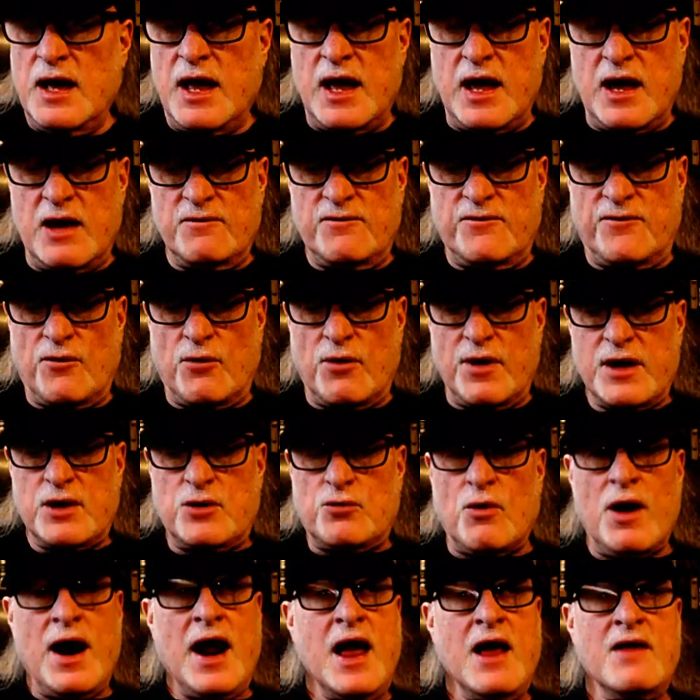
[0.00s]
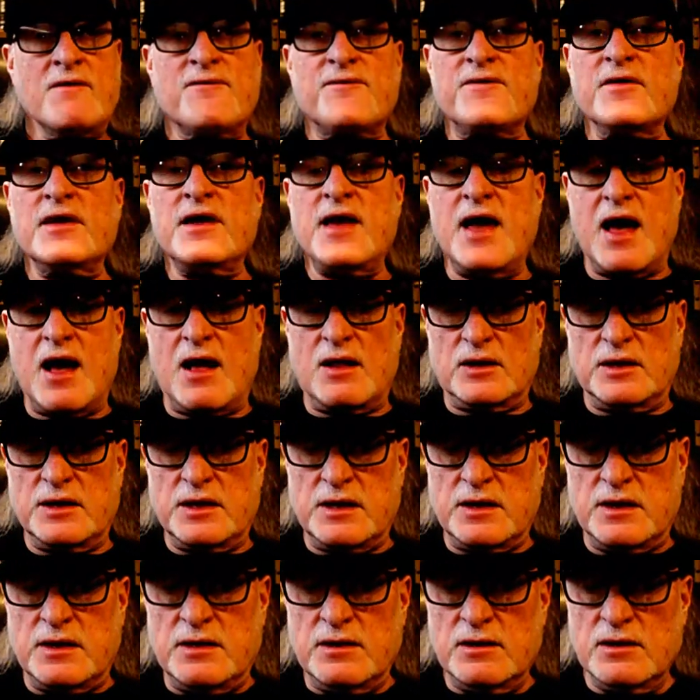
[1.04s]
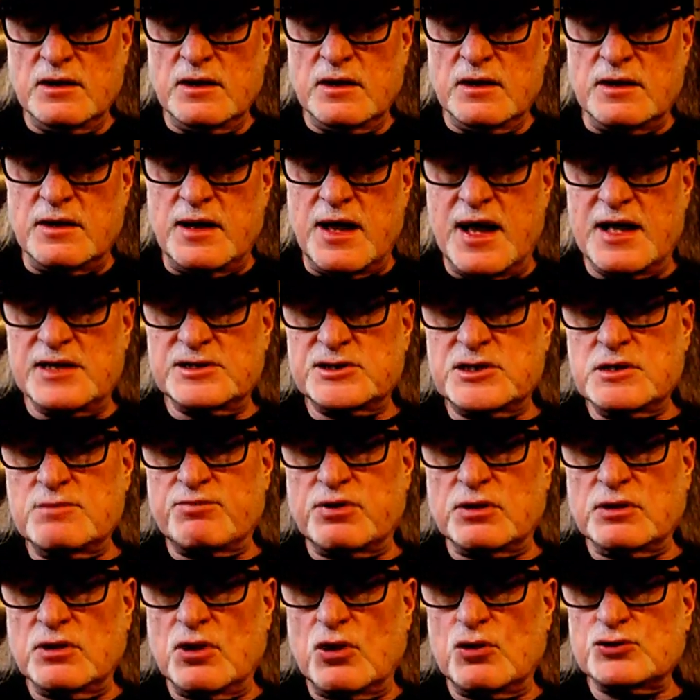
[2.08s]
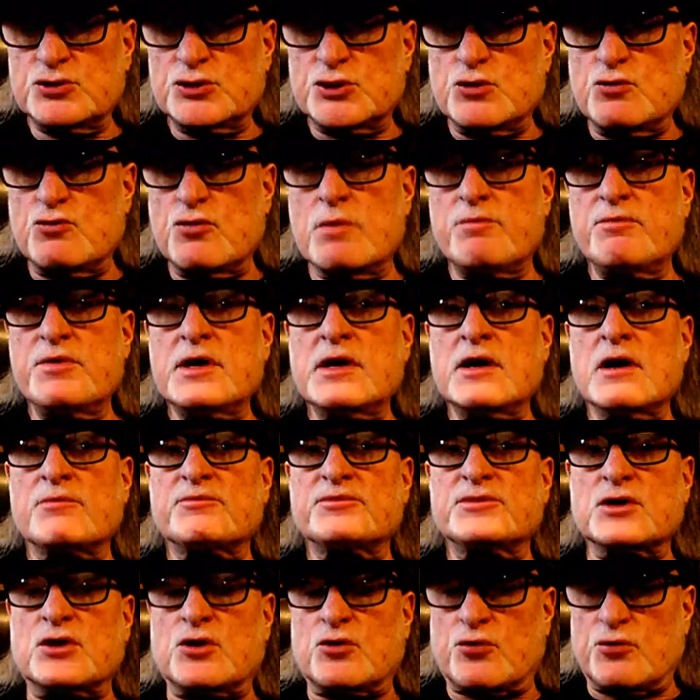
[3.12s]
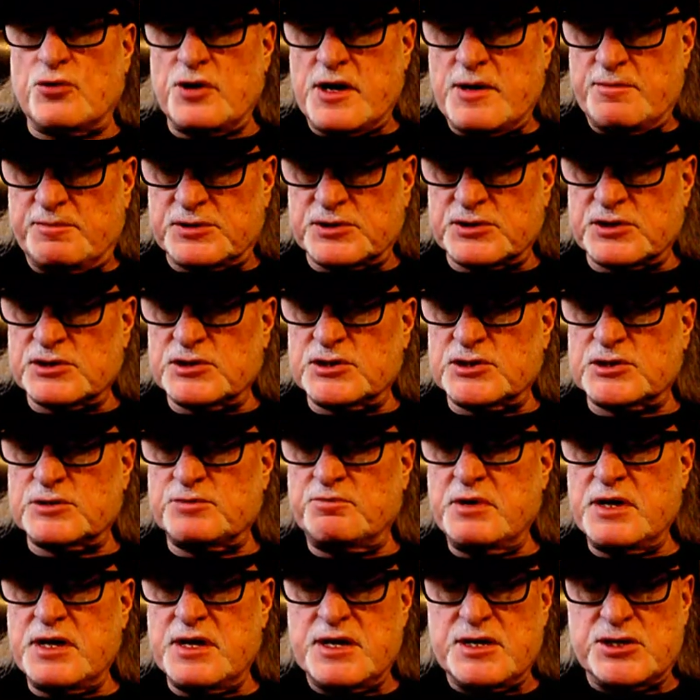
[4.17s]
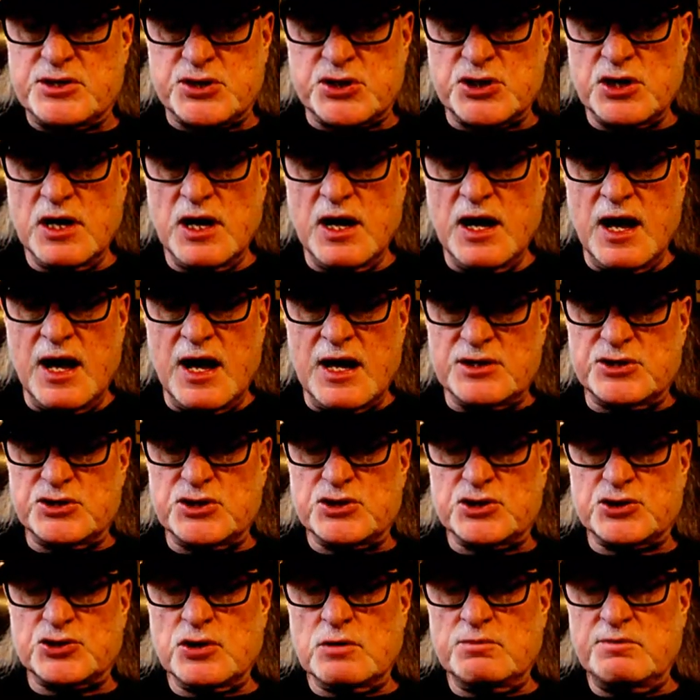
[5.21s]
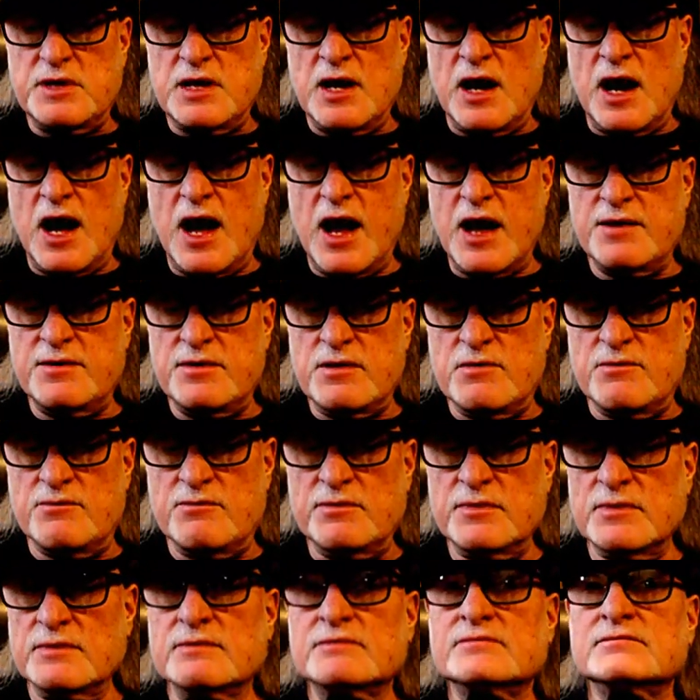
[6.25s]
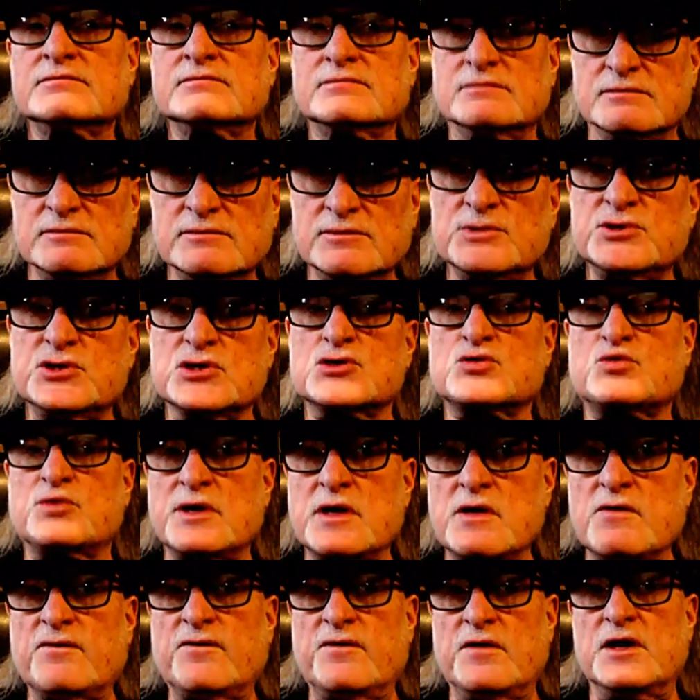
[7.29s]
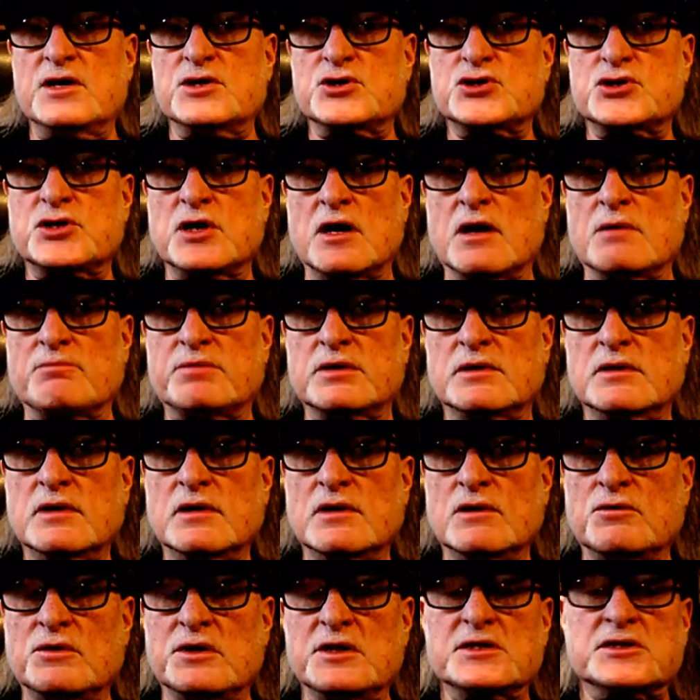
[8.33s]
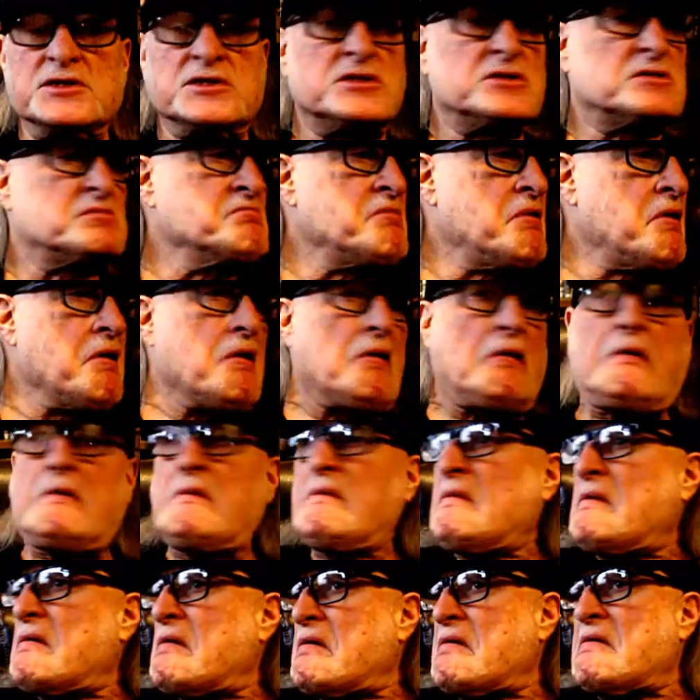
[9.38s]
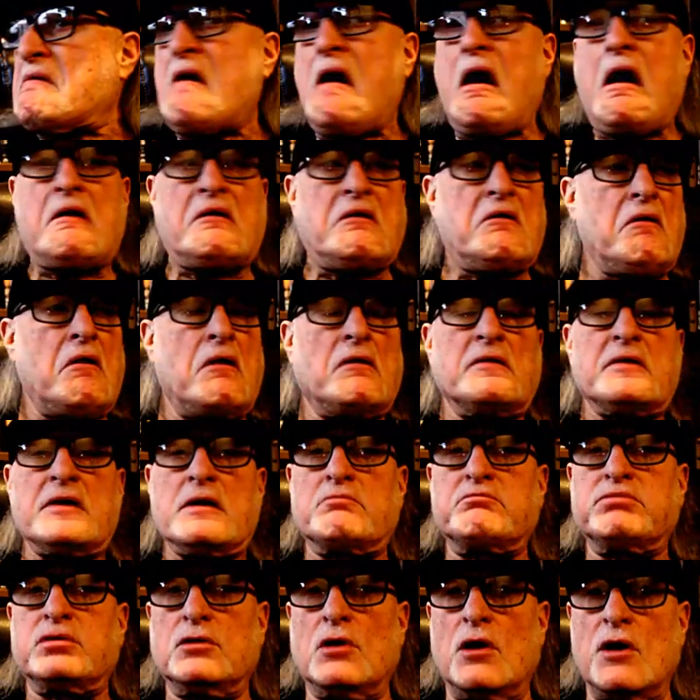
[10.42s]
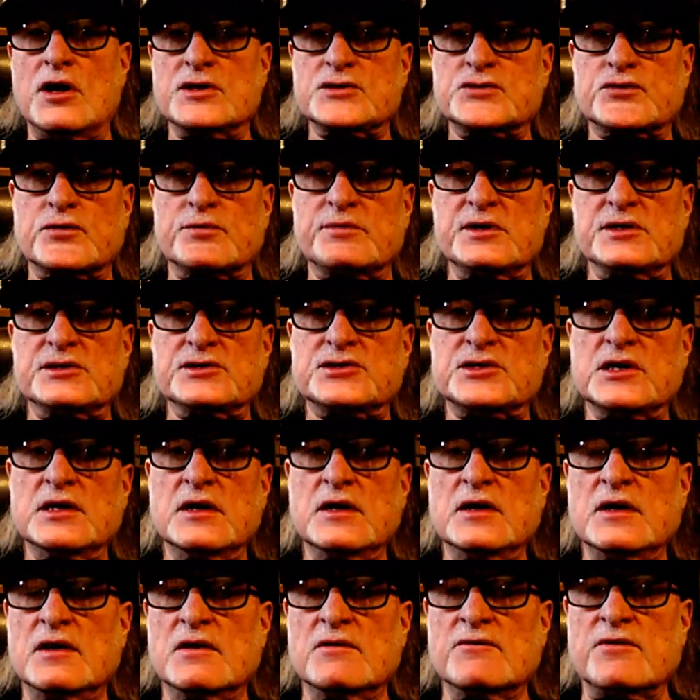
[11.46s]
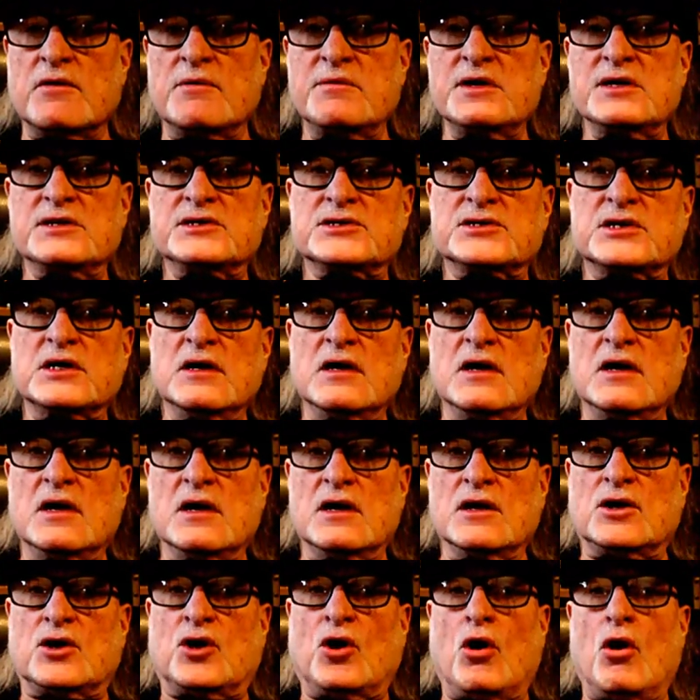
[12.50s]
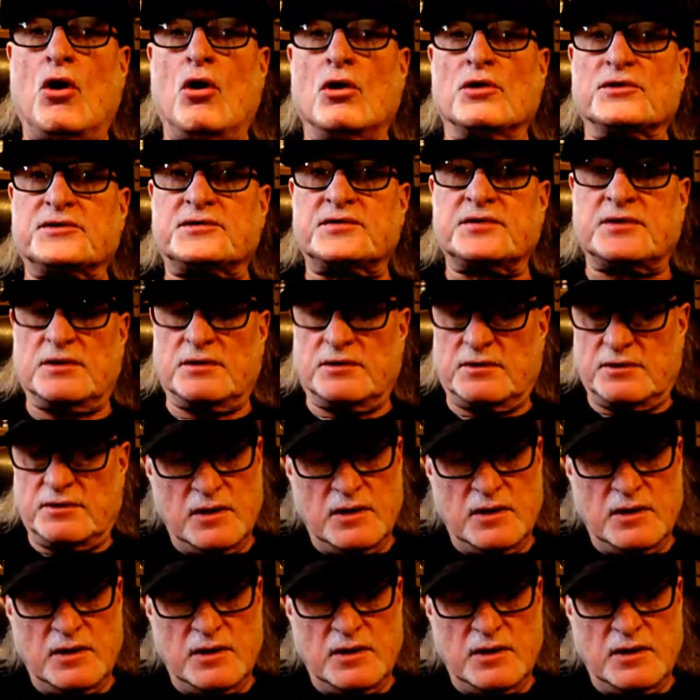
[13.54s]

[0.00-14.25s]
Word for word: and for a grand finale, Nancy Pelosi ripping up the creep's speech as she stood behind him just when he finished up with his smirk and looking around and all the applause from his from his cult.